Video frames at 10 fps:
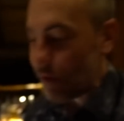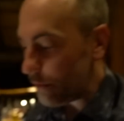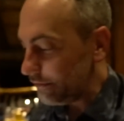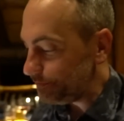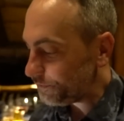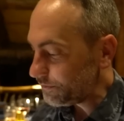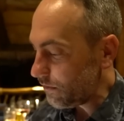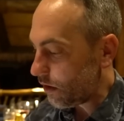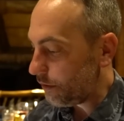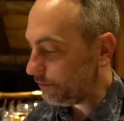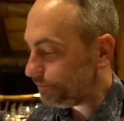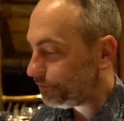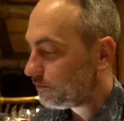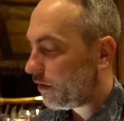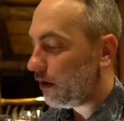So what is this bread again?
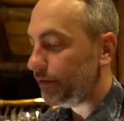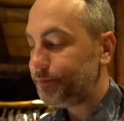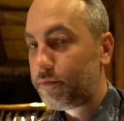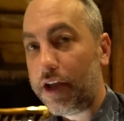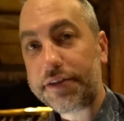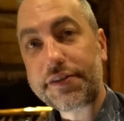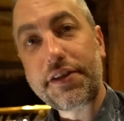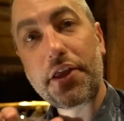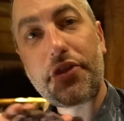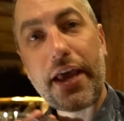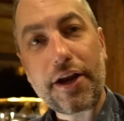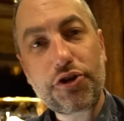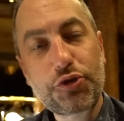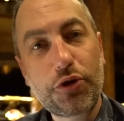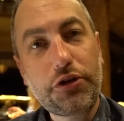It's the
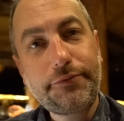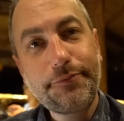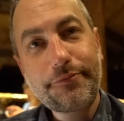Thanos roll.